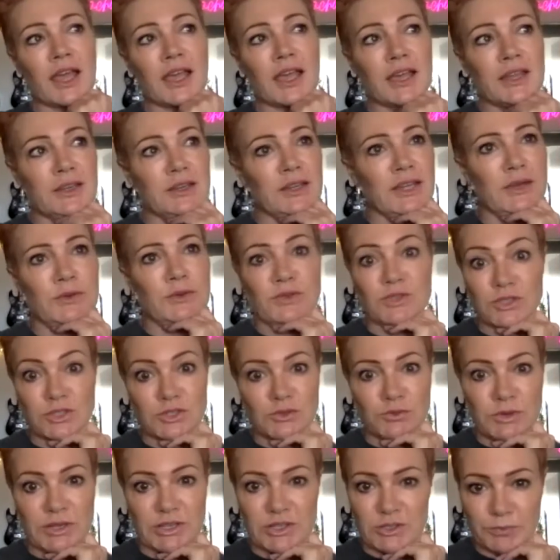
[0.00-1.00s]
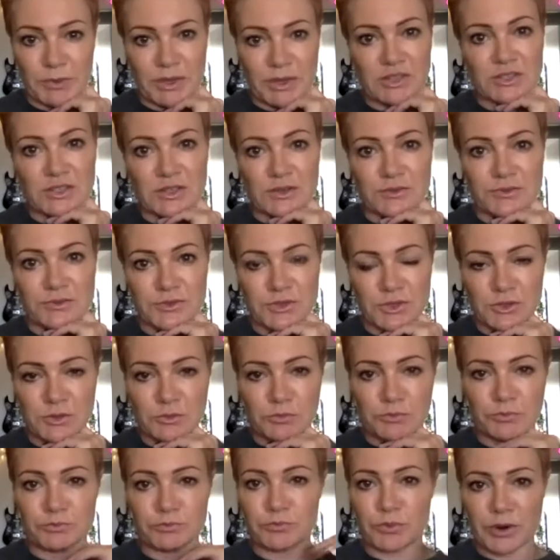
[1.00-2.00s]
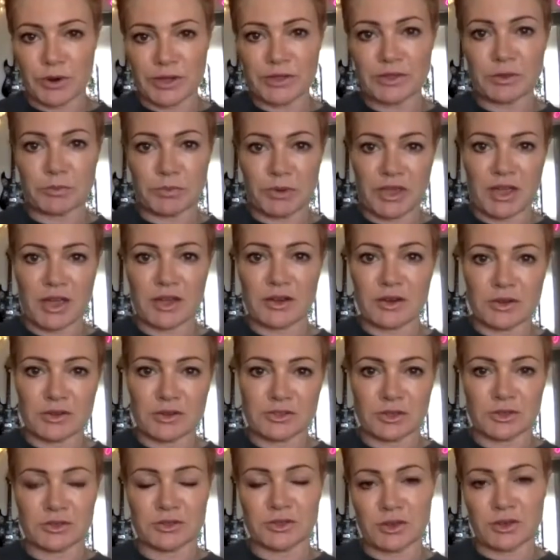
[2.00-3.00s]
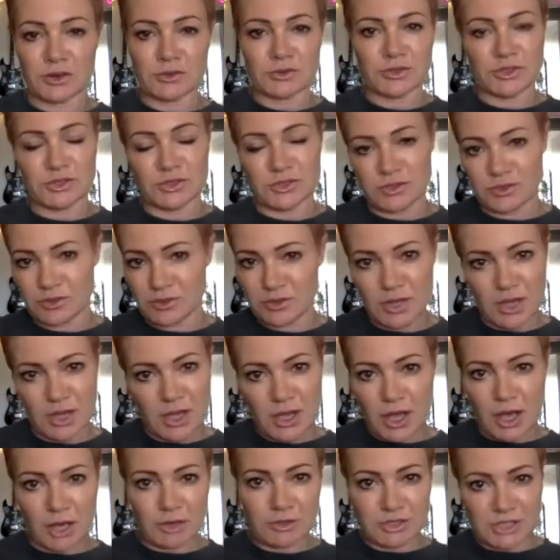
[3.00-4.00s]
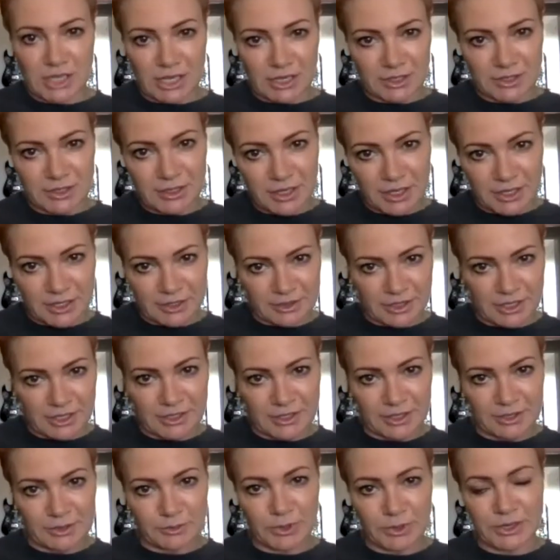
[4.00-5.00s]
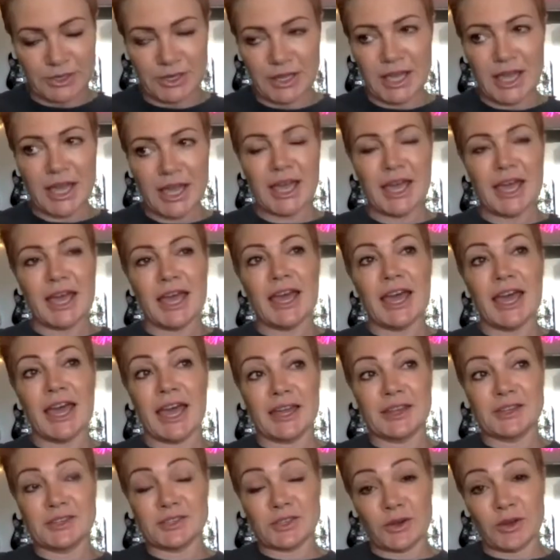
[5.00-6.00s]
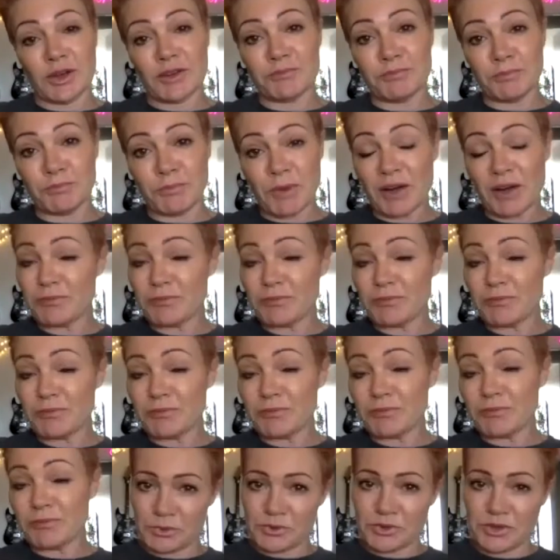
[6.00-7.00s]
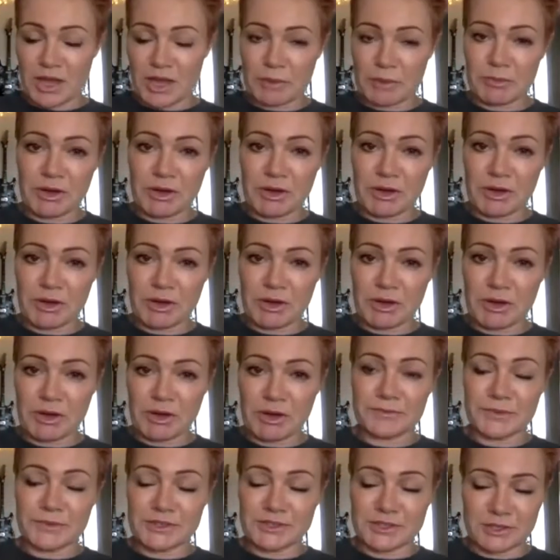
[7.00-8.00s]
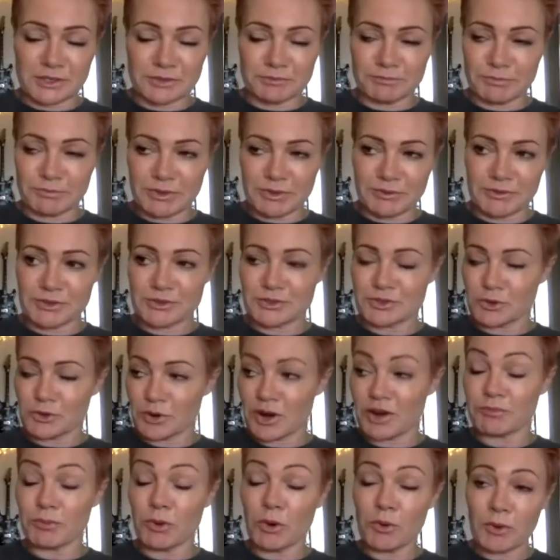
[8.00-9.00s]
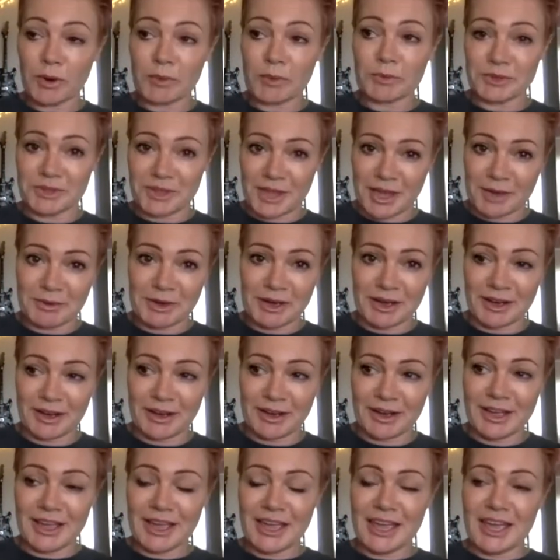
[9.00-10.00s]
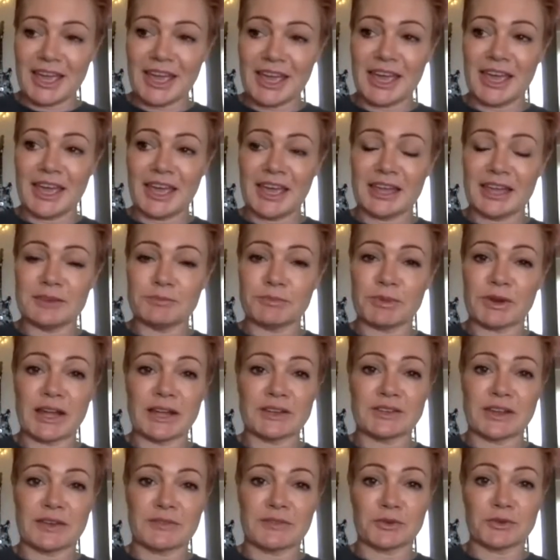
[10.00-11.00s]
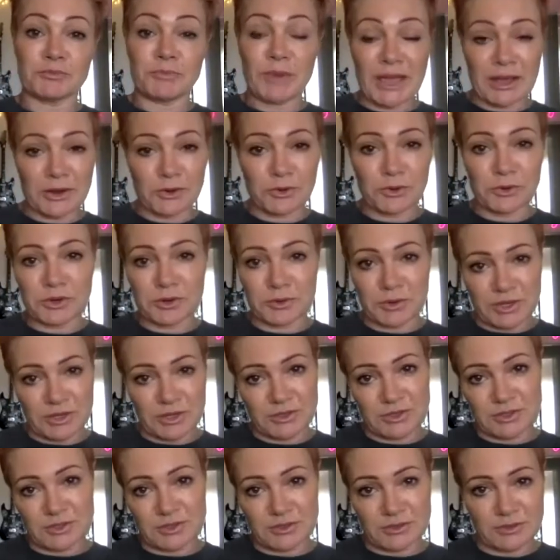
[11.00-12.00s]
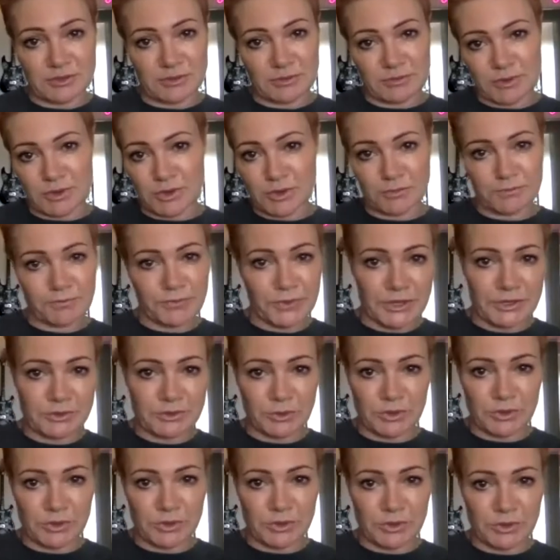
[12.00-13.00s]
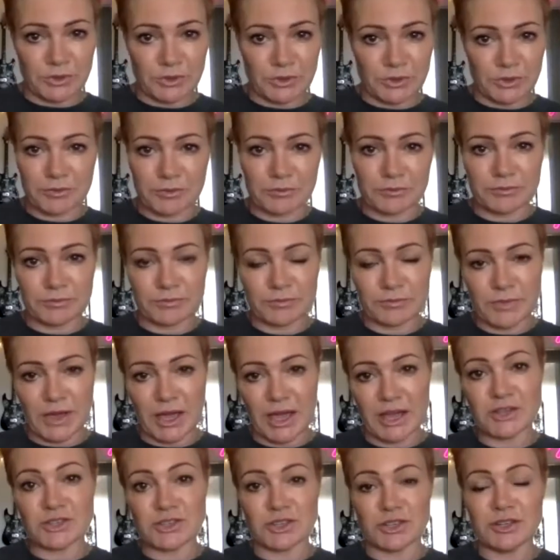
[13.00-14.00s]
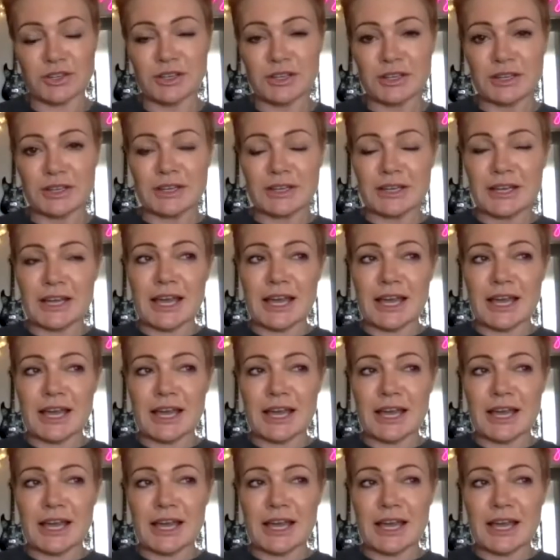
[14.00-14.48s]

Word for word: and it was just really expensive to bring the piano. So I thought I'll just I'll sell it and I'll get another one. And so I, I bought one with Yamaha. It's a bit of a story. I bought one with Yamaha, and but I had to have it on back order because you know things weren't coming in from Asia.